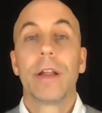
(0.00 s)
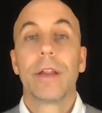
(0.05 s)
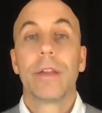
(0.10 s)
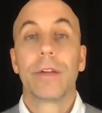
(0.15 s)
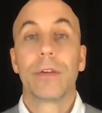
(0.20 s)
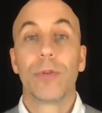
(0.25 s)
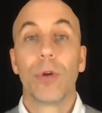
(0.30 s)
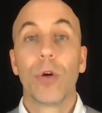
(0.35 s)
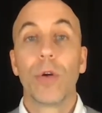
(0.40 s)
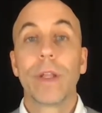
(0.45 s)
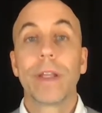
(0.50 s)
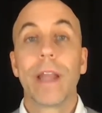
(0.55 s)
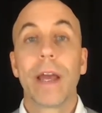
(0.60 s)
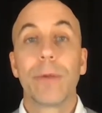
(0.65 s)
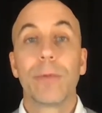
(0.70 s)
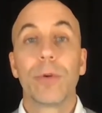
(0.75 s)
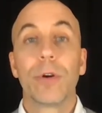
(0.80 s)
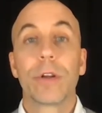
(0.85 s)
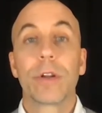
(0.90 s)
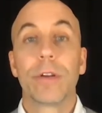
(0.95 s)
The growing
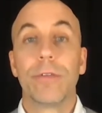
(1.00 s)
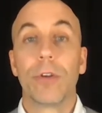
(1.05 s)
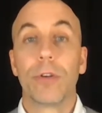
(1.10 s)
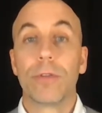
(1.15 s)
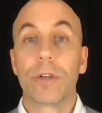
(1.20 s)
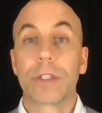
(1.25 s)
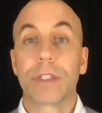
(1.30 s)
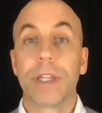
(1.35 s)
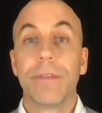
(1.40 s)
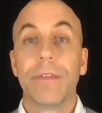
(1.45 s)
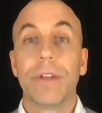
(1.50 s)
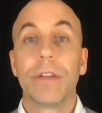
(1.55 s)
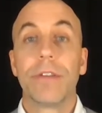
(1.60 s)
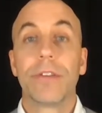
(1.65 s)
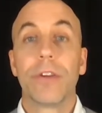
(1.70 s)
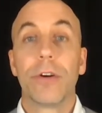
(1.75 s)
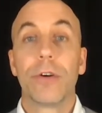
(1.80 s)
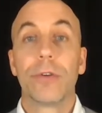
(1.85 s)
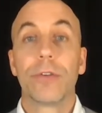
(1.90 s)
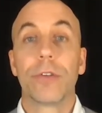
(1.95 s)
network of over 70
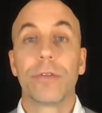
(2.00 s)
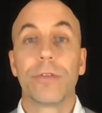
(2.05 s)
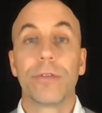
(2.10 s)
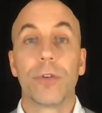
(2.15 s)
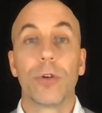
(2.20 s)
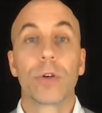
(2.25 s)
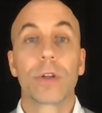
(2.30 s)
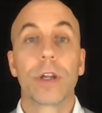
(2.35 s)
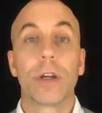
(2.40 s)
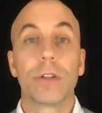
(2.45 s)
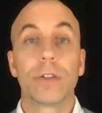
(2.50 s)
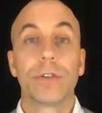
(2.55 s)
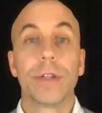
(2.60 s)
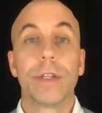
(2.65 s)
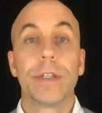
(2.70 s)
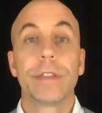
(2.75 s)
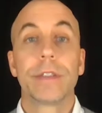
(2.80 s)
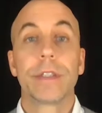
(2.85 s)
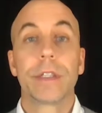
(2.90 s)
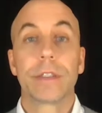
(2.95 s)
shows in four
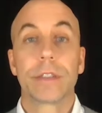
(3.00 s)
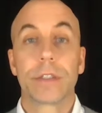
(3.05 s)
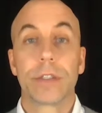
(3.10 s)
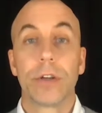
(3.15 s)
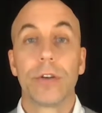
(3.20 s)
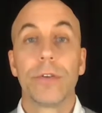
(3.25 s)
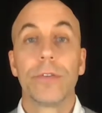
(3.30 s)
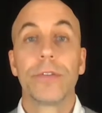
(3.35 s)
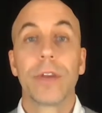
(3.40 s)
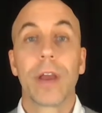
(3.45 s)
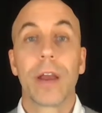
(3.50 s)
countries serves